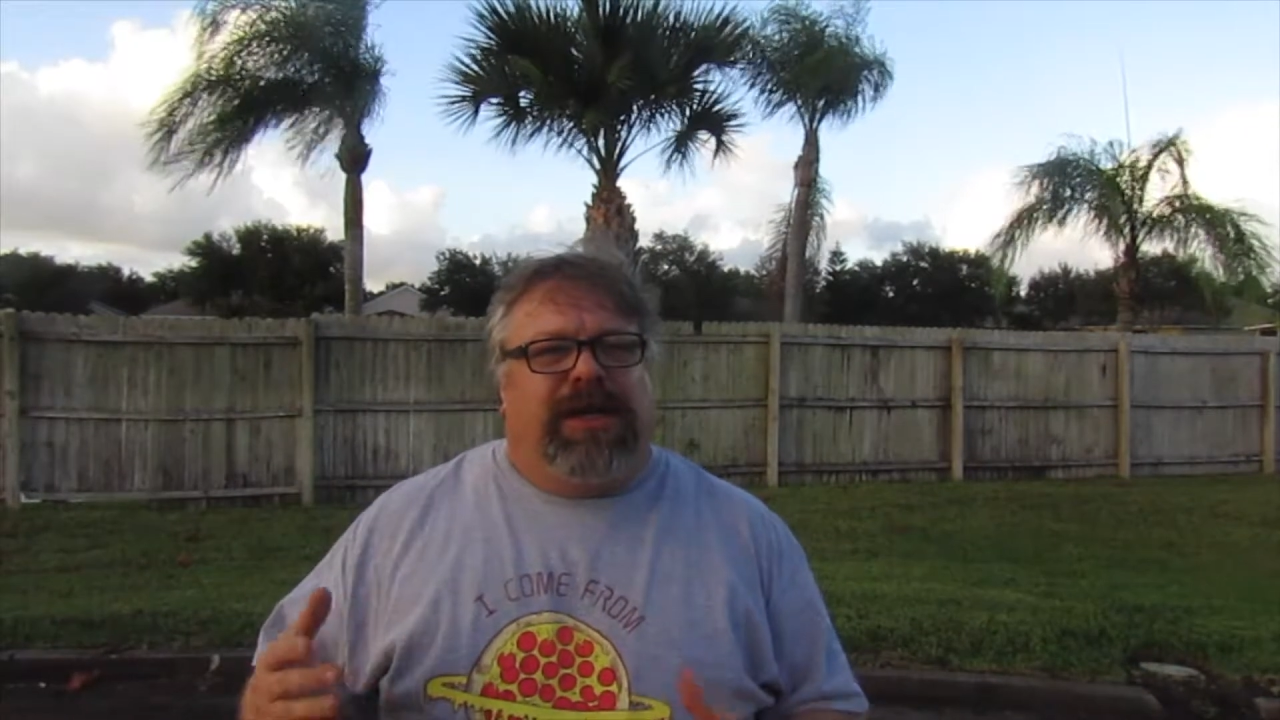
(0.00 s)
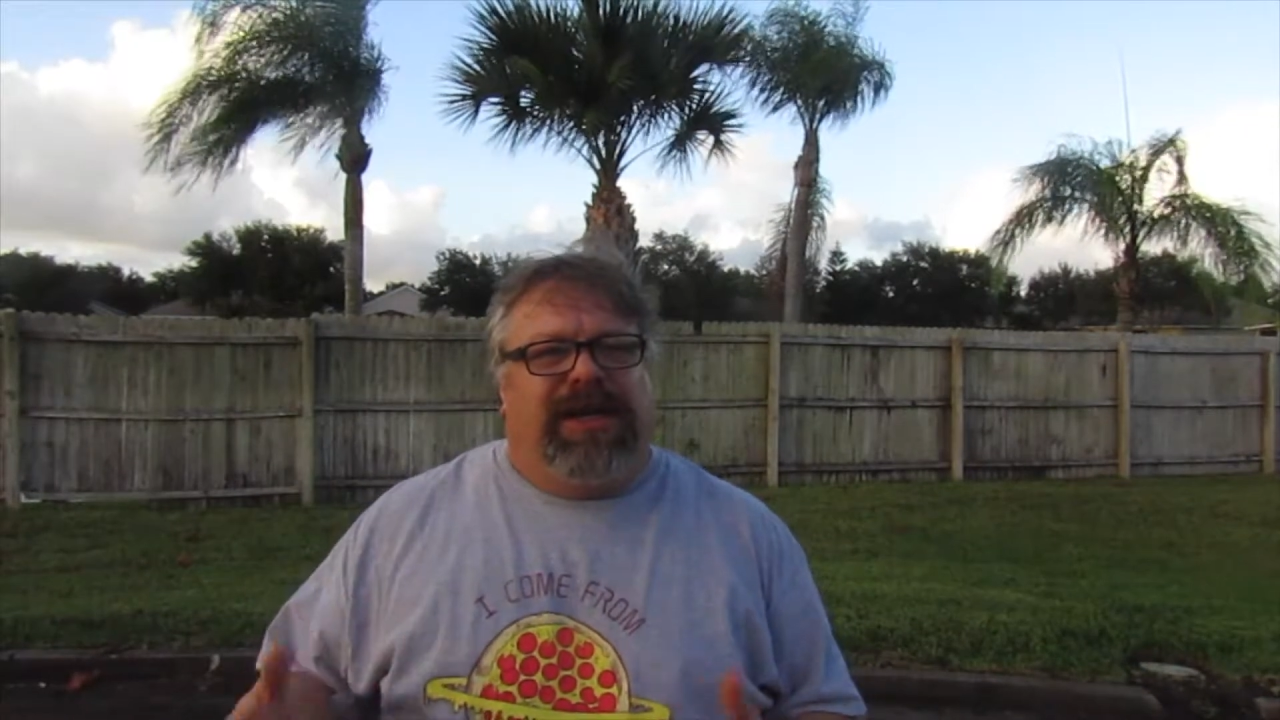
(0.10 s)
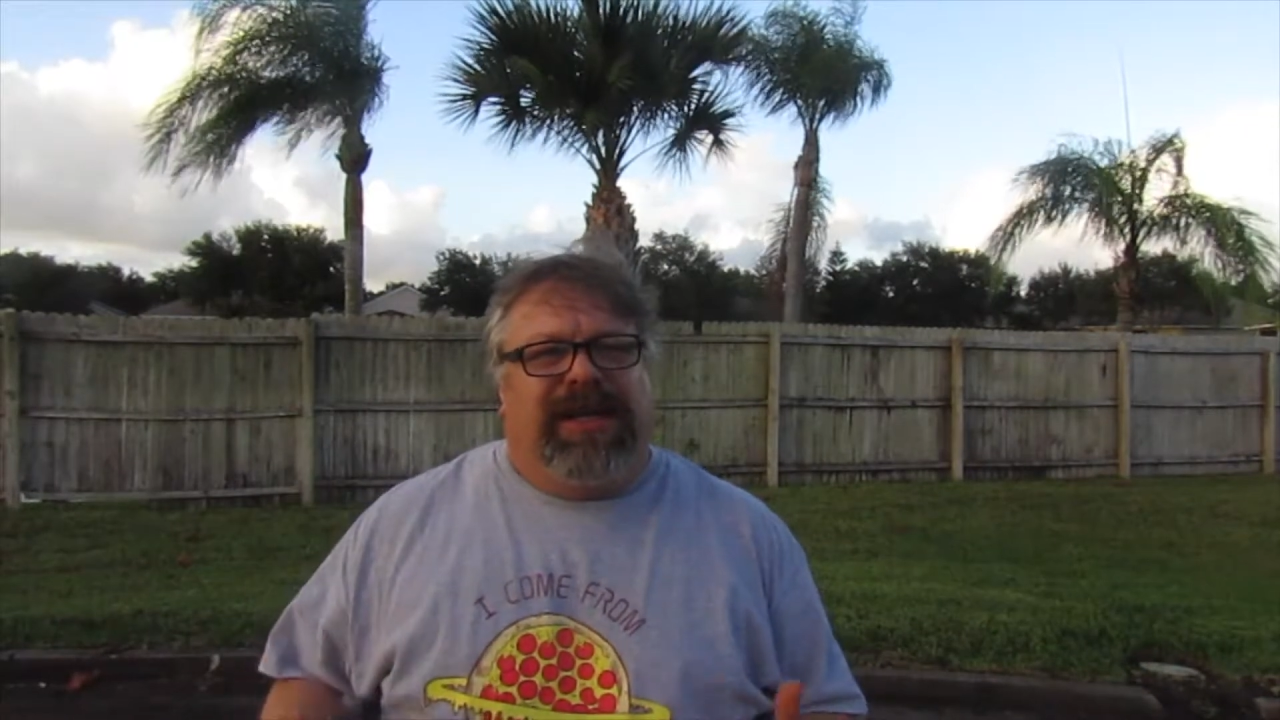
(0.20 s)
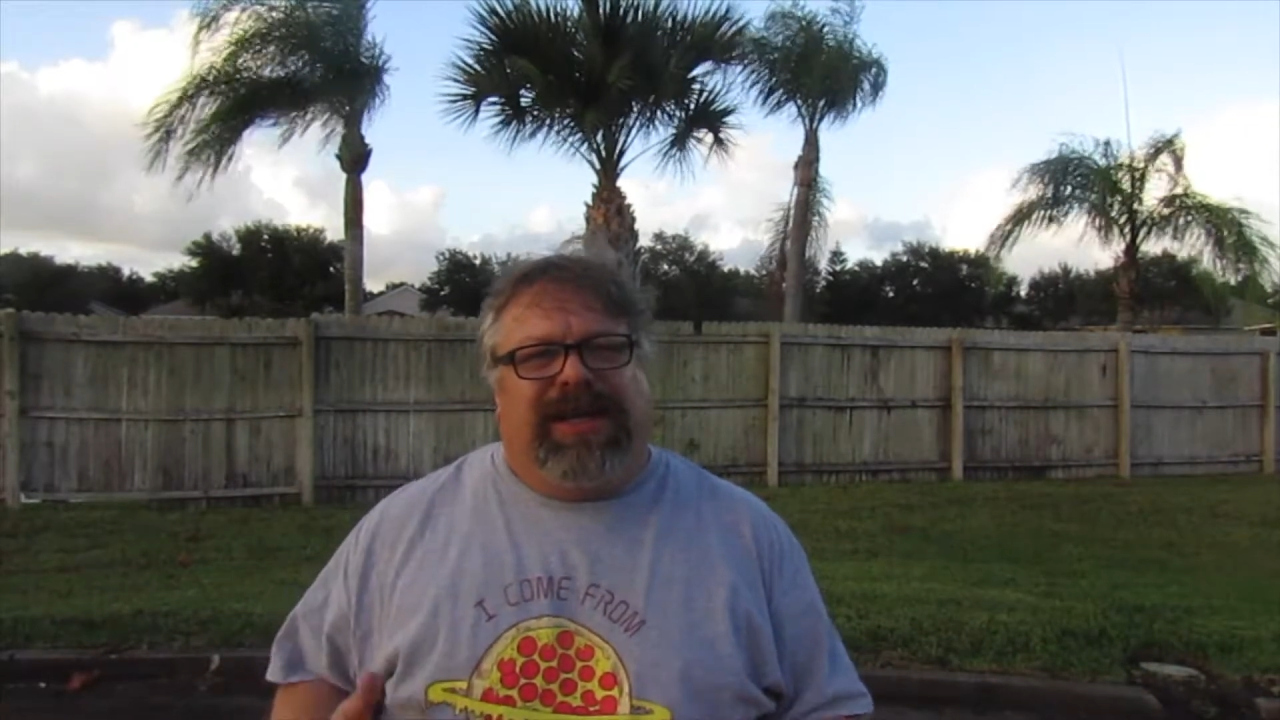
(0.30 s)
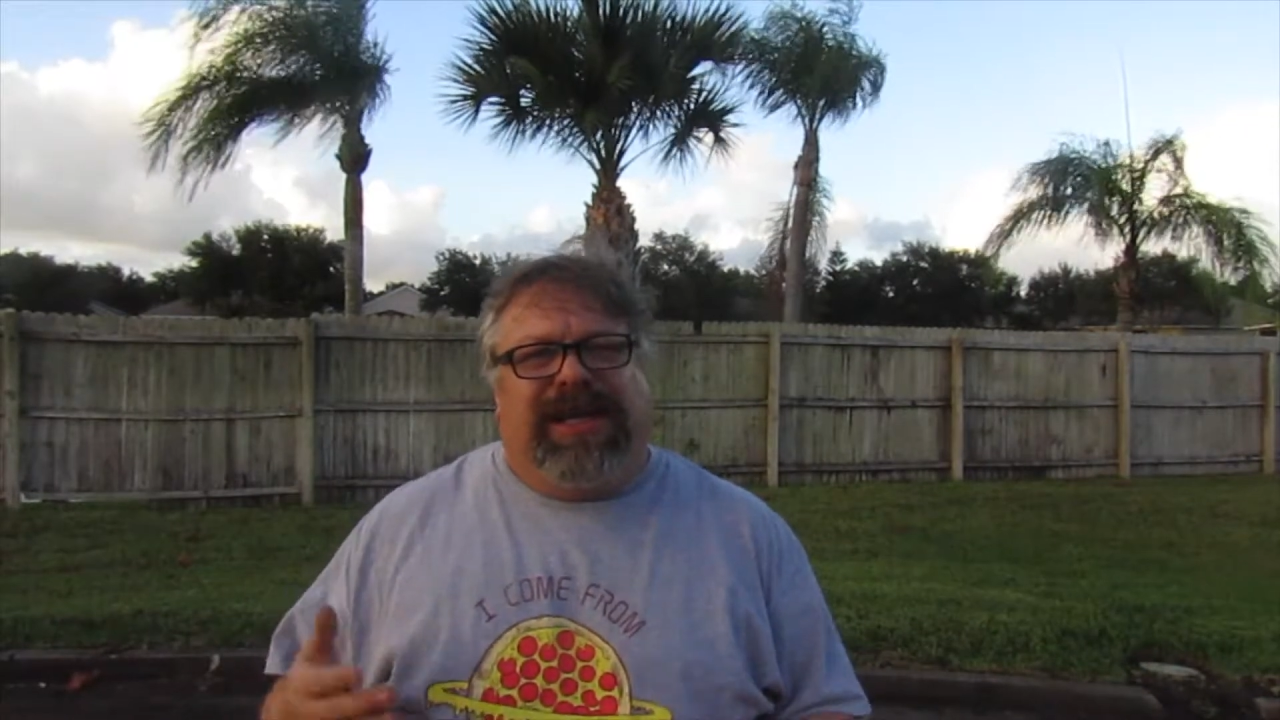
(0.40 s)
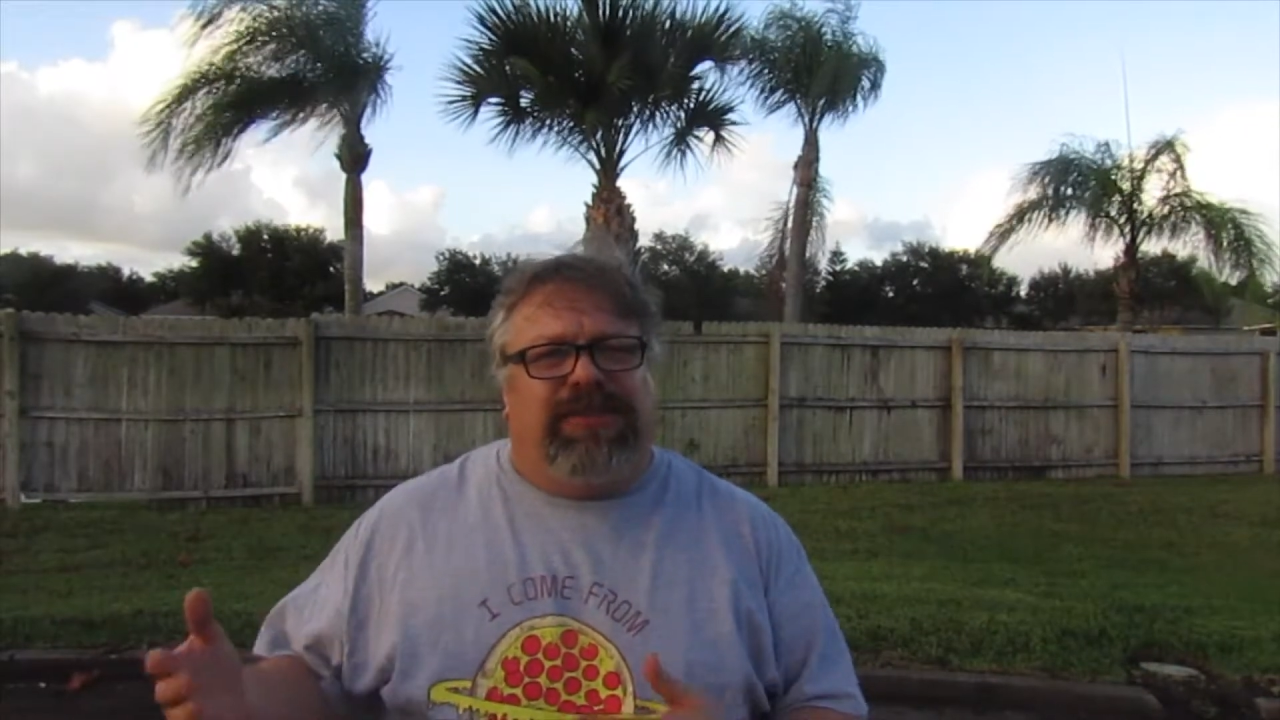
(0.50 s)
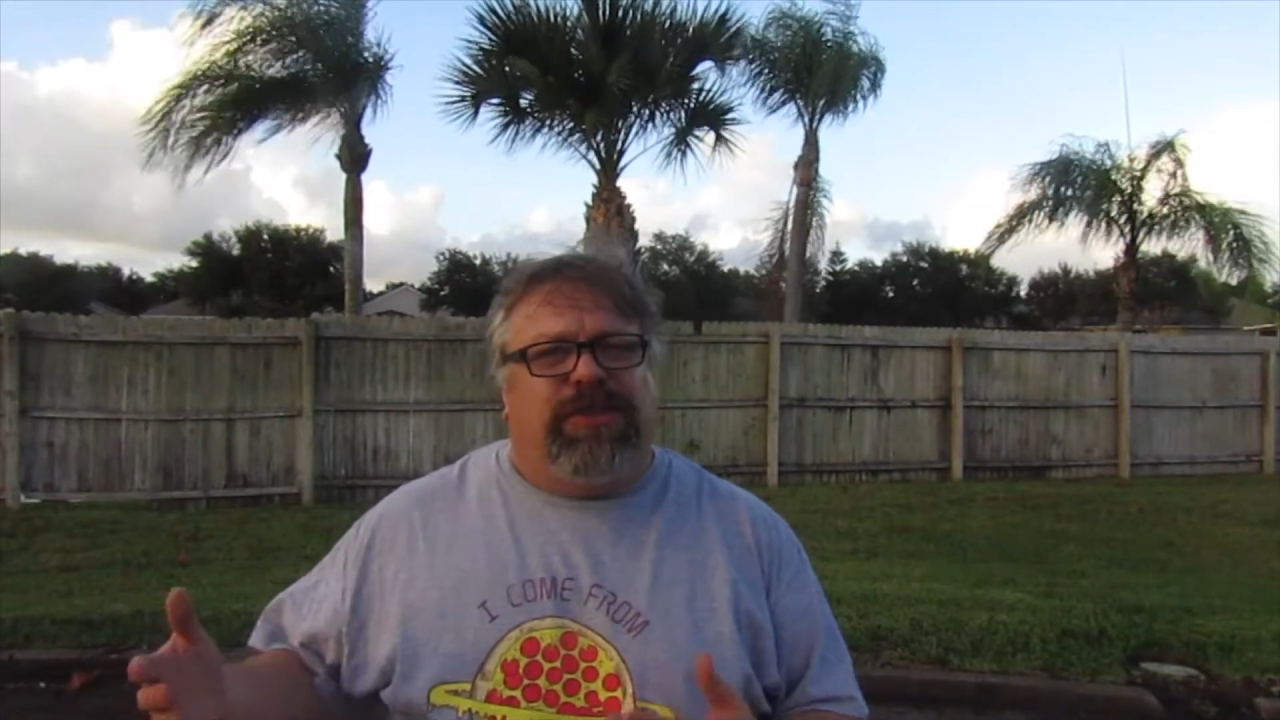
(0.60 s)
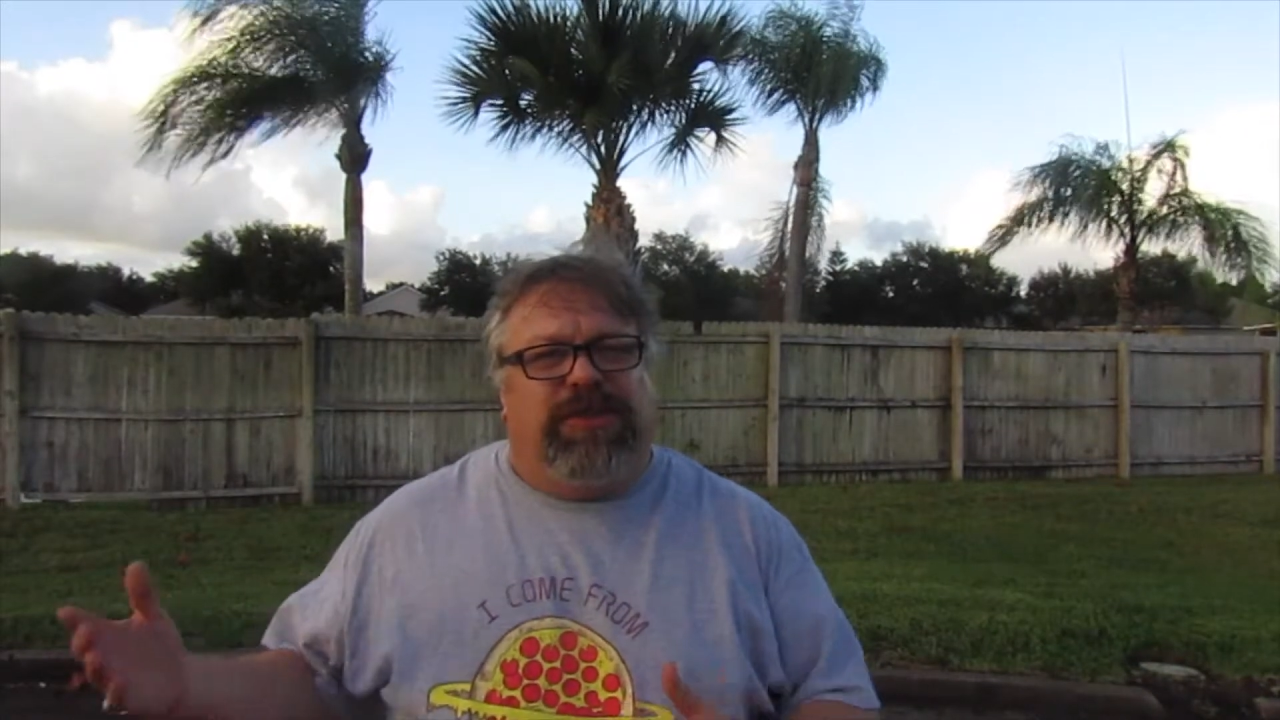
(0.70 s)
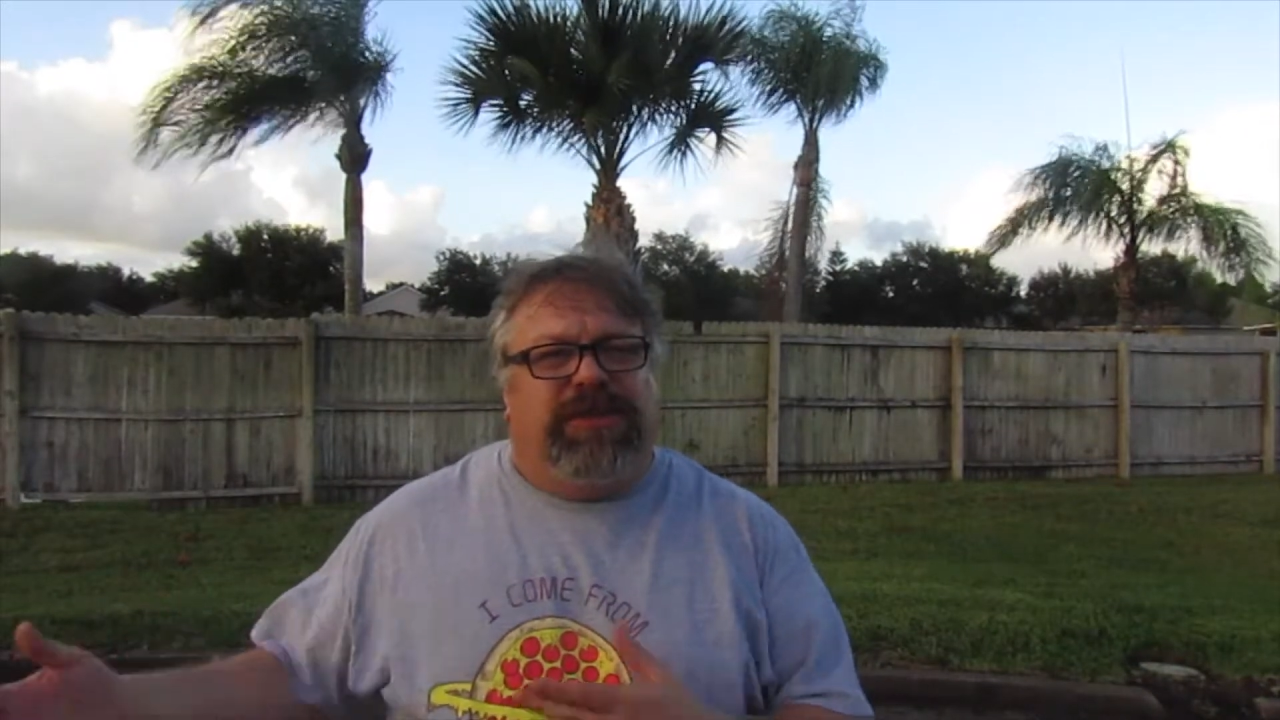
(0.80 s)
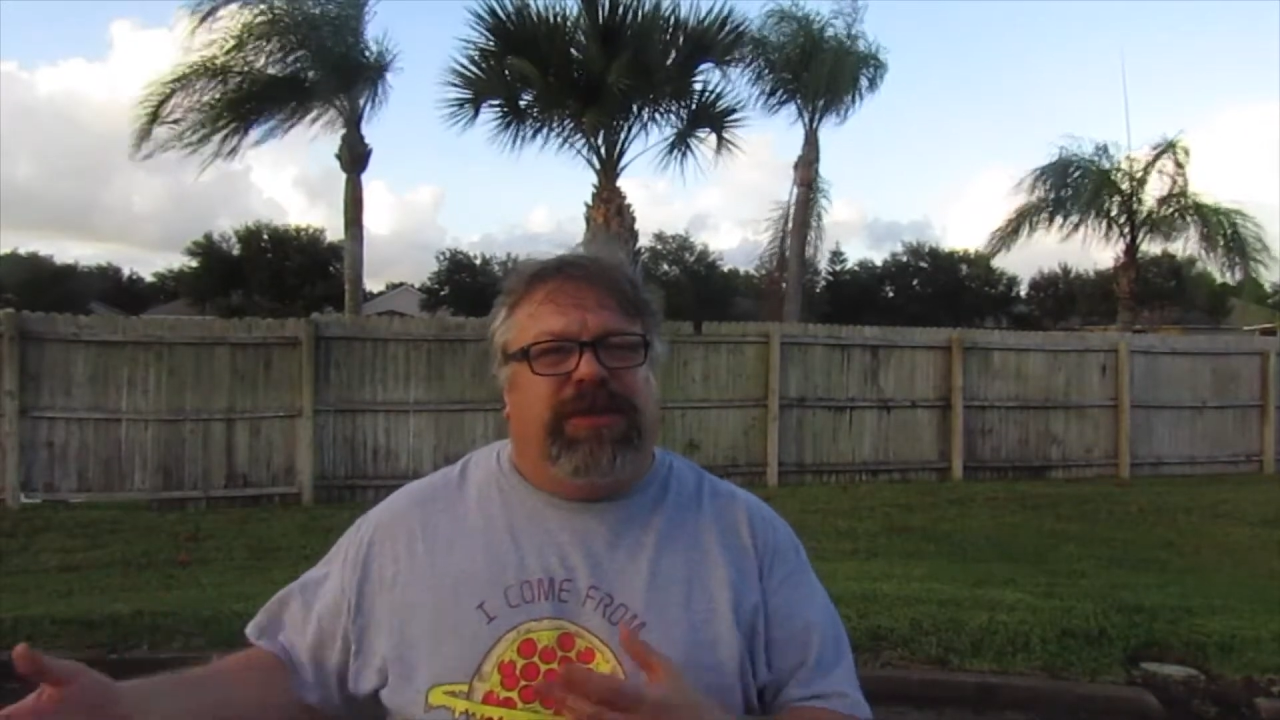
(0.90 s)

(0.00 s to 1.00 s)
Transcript: it gives you a